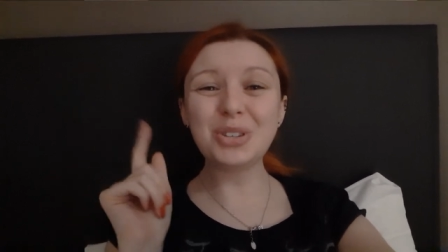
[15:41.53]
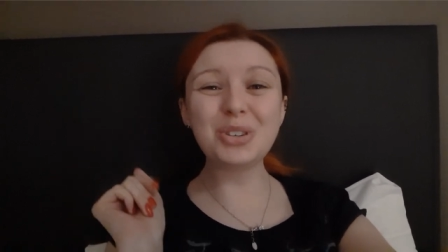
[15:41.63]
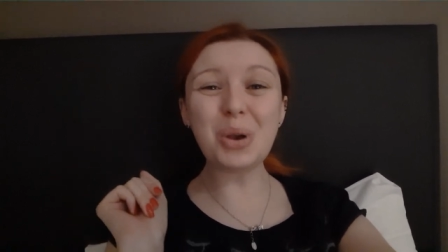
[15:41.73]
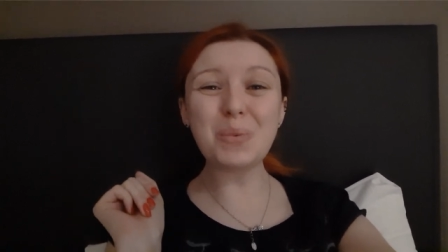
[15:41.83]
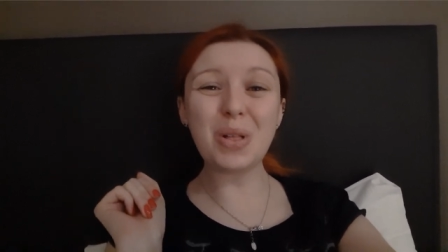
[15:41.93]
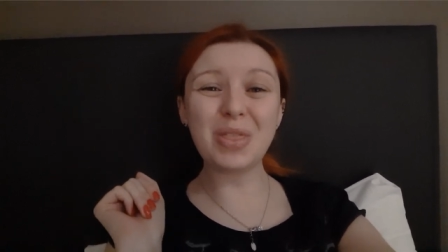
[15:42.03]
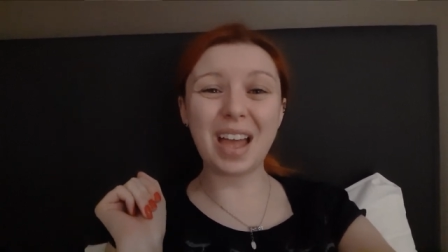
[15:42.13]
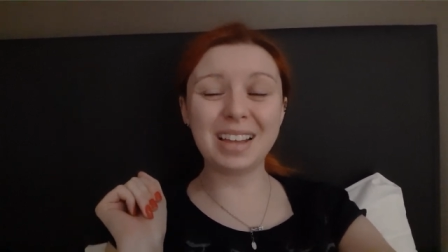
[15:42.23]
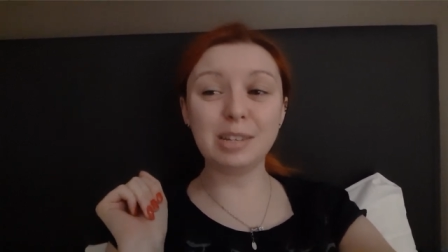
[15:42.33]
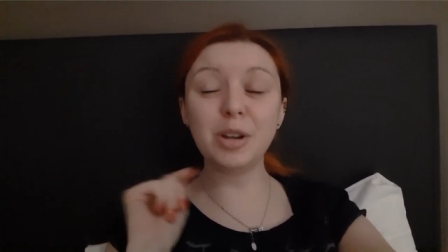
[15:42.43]
Don't want
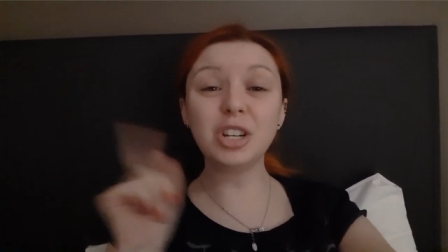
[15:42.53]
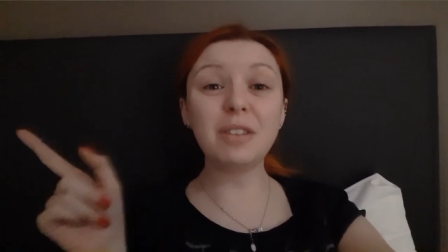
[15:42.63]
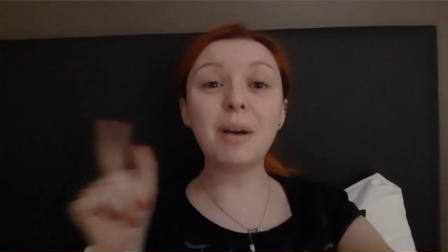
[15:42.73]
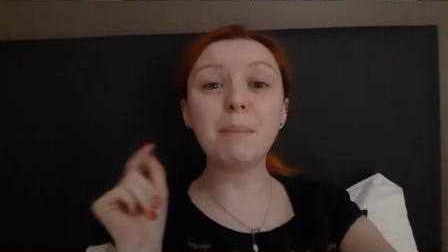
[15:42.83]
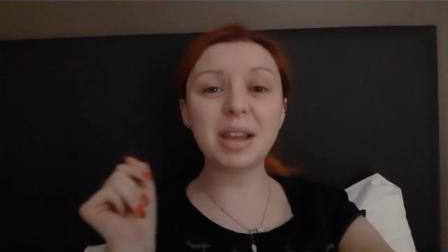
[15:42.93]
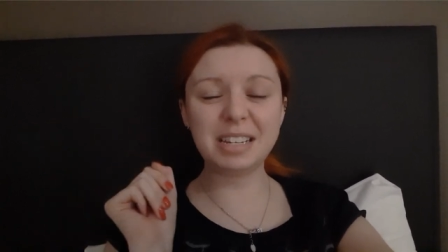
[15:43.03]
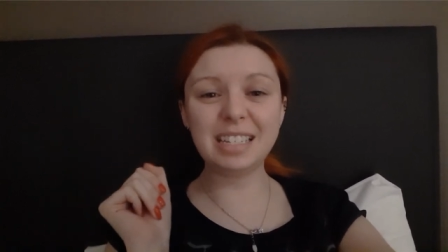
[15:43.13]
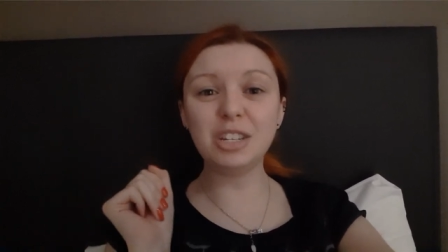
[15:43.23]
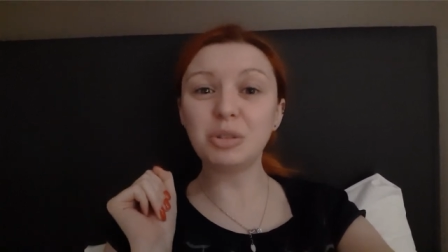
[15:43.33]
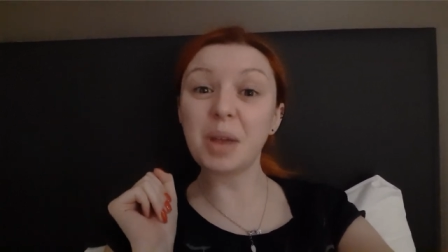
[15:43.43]
that, especially if I might
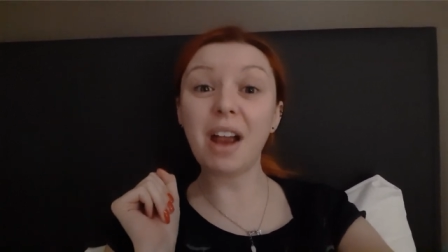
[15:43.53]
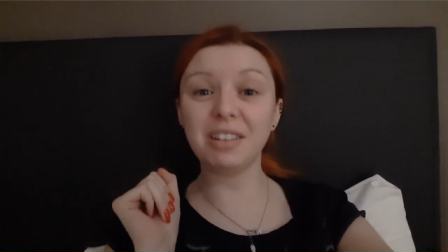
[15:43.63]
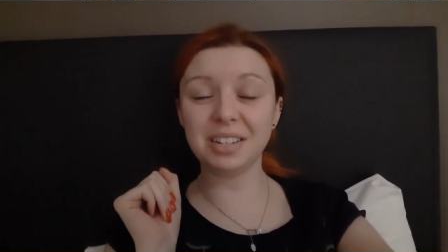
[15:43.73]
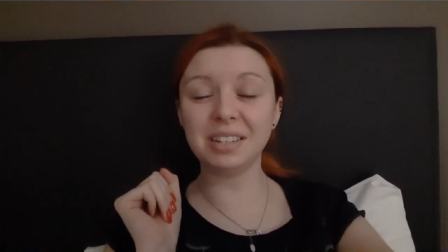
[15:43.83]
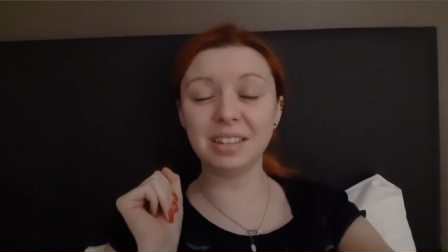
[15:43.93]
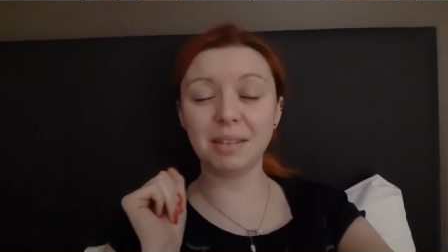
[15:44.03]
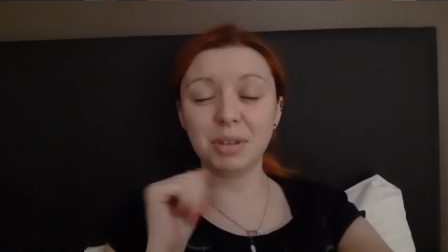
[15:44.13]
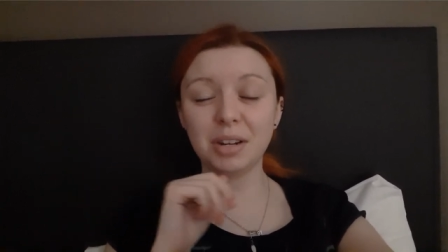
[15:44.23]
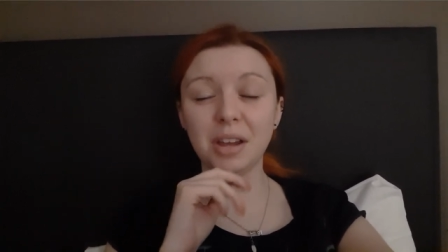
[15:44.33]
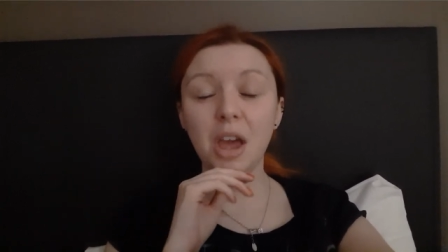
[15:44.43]
see some characters that I'm
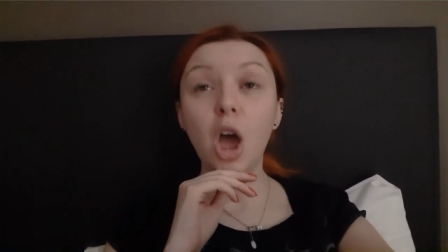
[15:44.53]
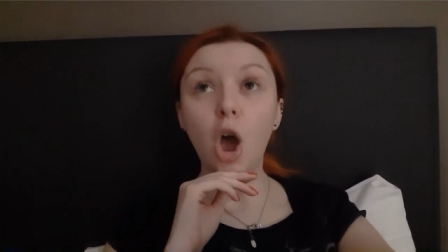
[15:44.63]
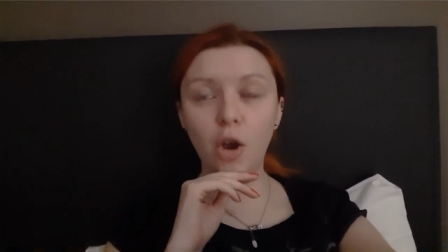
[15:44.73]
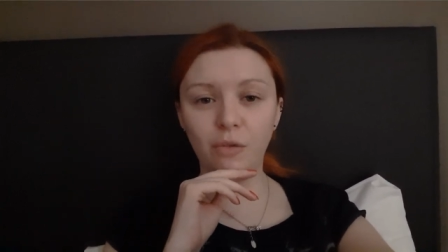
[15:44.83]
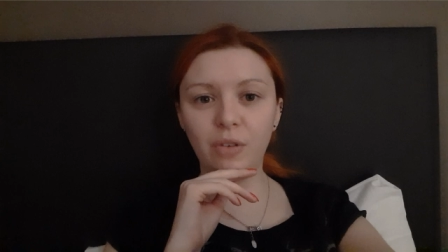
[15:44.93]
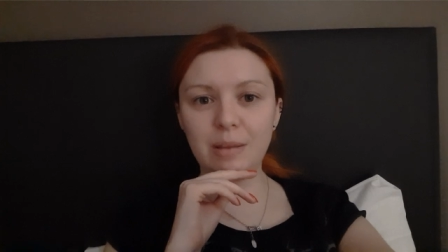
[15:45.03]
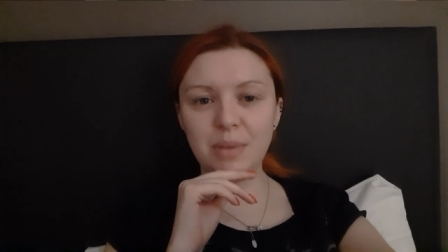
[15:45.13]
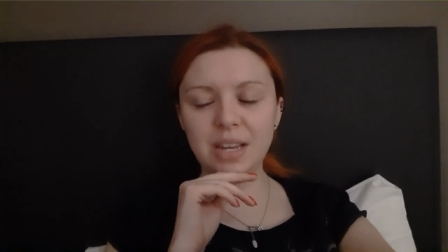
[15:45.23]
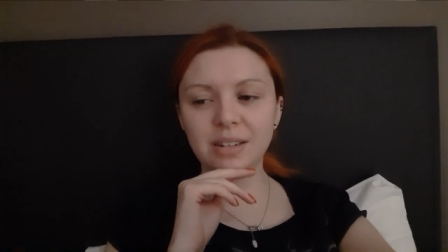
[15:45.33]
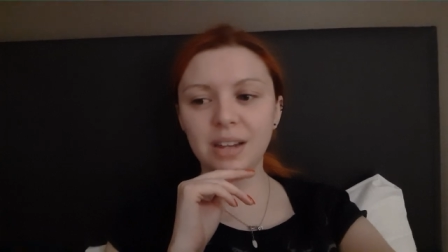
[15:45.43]
going to hopefully
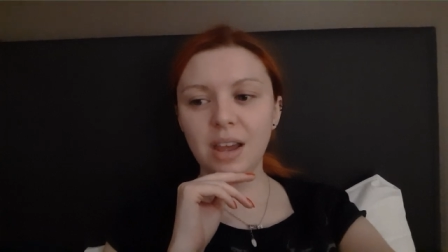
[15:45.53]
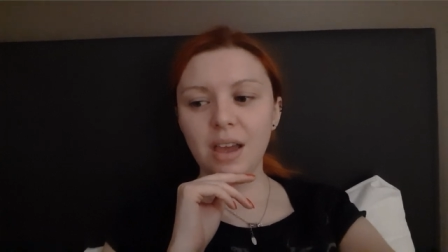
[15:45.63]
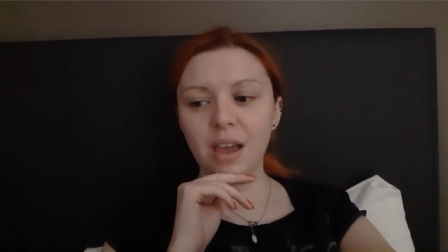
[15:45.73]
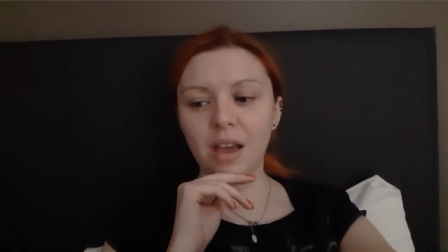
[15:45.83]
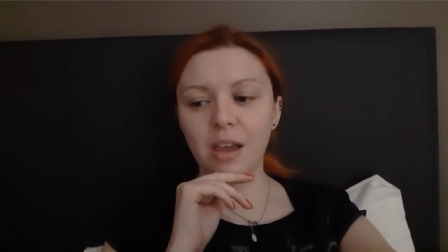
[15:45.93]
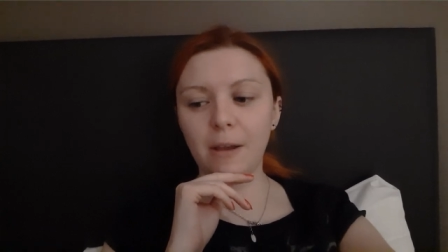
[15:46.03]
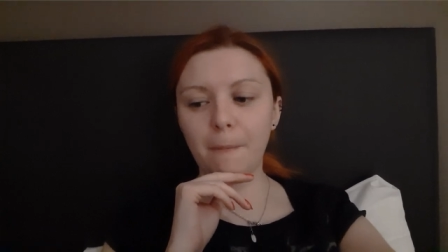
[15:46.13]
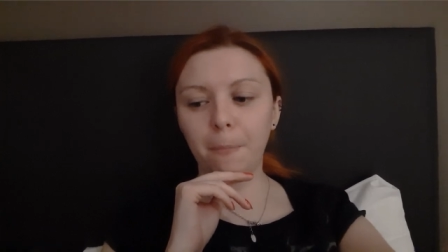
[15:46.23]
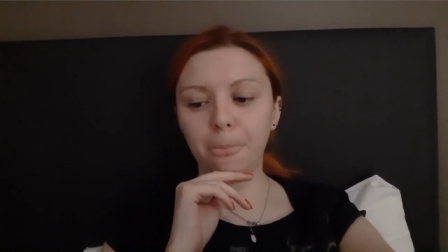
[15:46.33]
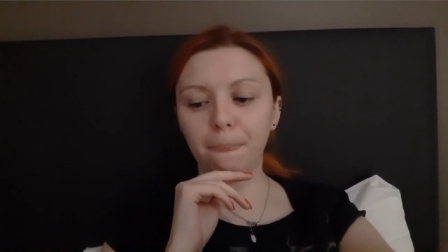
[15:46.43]
meet.
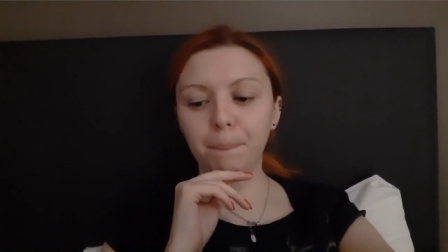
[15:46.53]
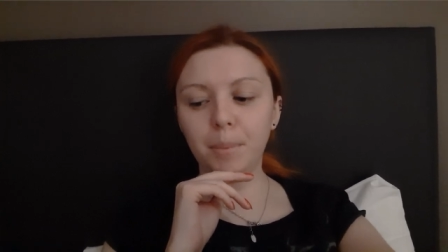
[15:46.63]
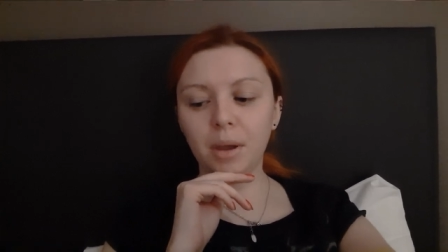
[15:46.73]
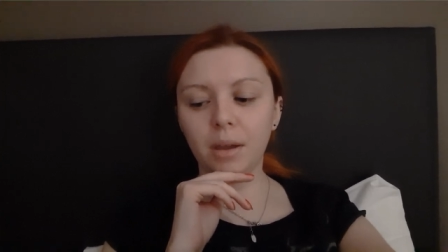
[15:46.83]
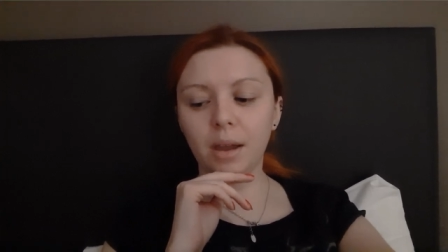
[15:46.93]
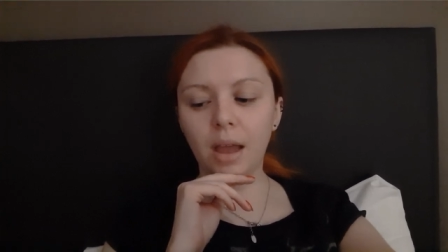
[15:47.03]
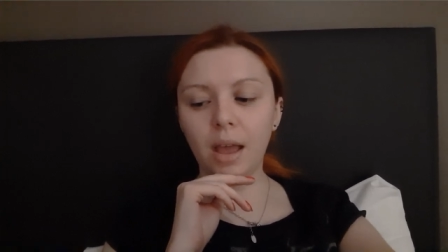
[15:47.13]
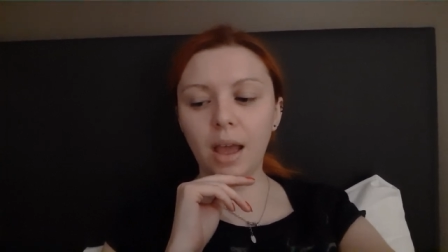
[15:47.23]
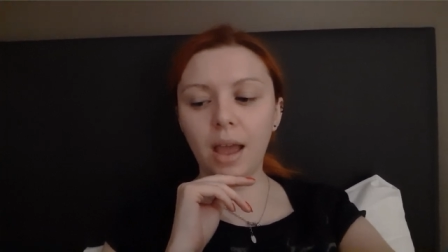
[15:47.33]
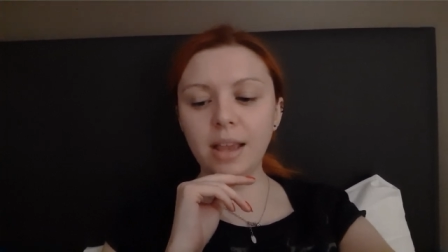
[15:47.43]
But
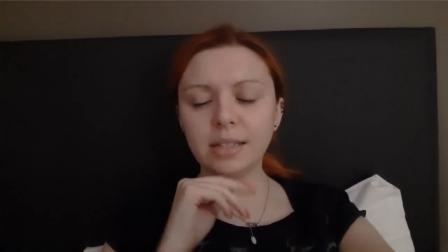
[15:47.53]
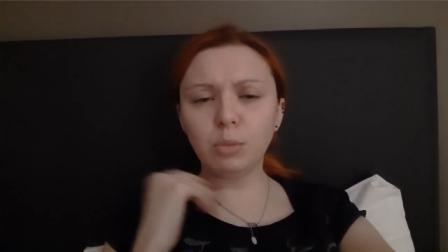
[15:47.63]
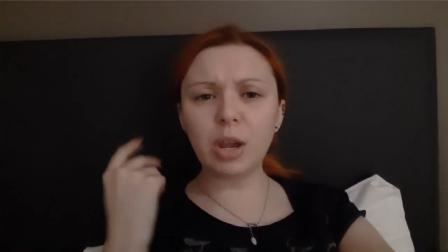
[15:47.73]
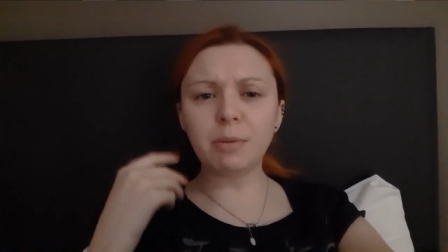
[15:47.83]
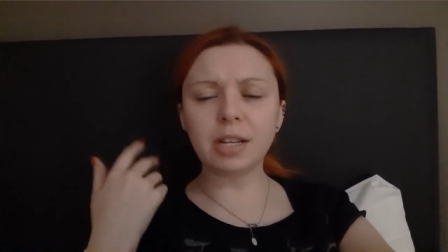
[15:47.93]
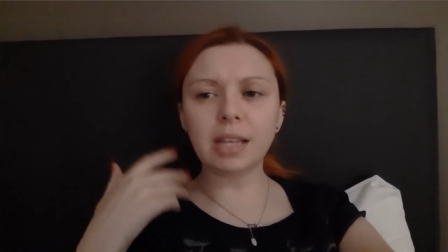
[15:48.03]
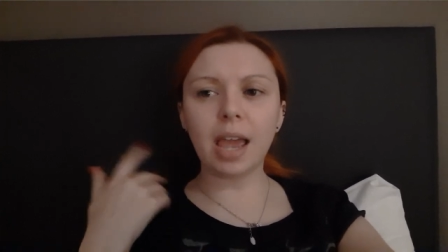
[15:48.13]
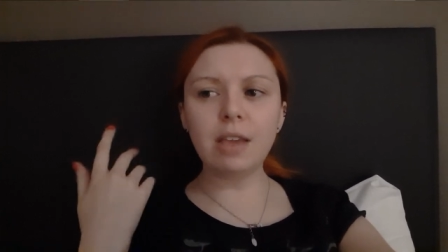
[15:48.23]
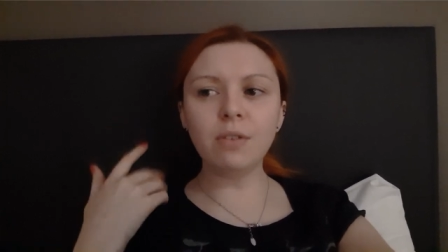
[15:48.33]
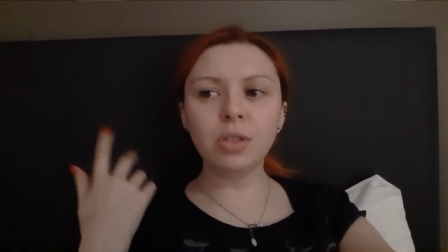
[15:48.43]
it's weird because
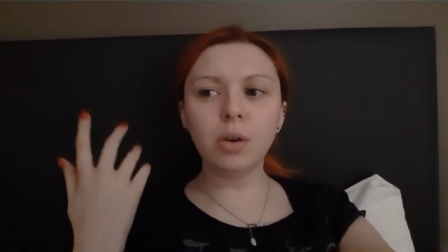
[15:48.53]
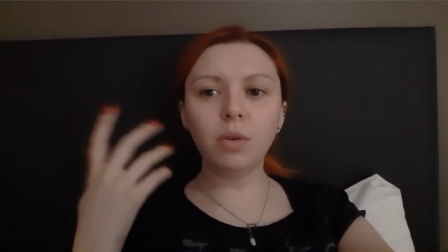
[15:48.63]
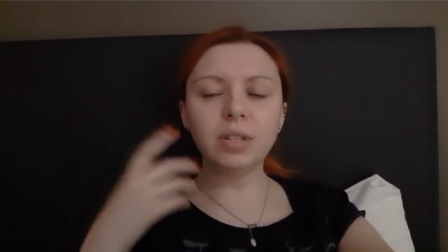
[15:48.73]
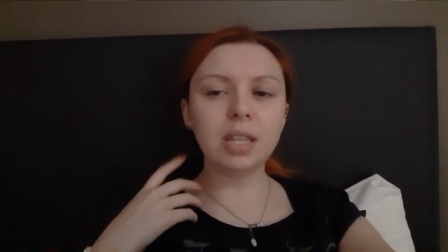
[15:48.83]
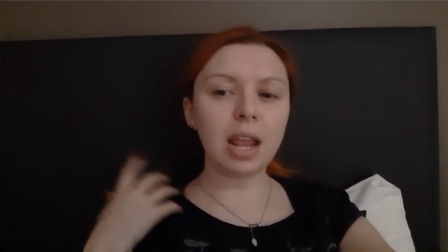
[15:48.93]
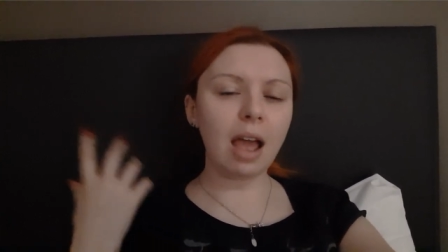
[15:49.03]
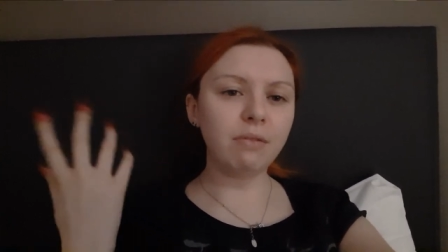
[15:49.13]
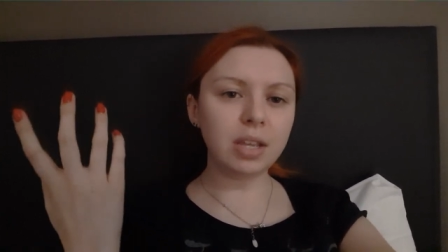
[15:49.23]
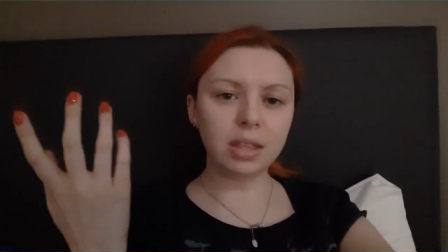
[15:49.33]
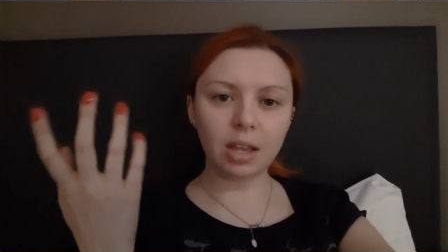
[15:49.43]
even though obviously they have
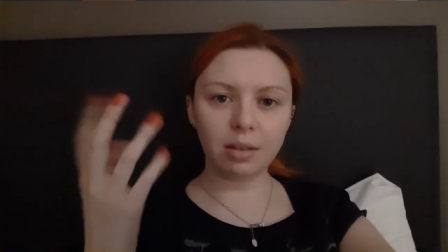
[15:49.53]
the